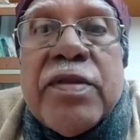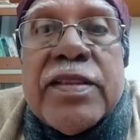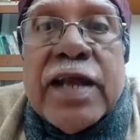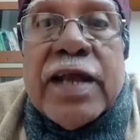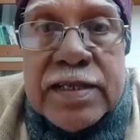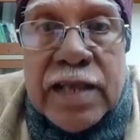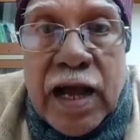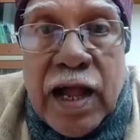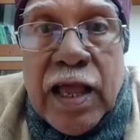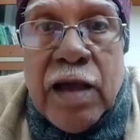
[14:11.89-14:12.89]
That is the
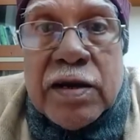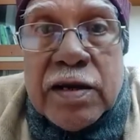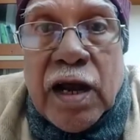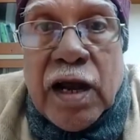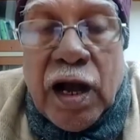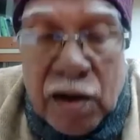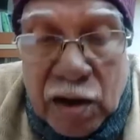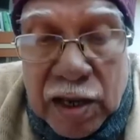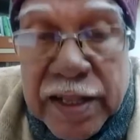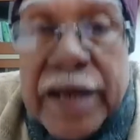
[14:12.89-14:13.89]

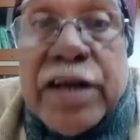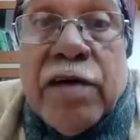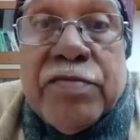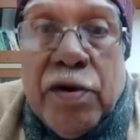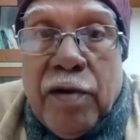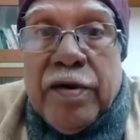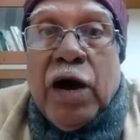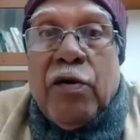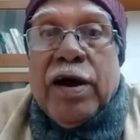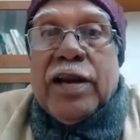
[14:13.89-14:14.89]
need of the hour.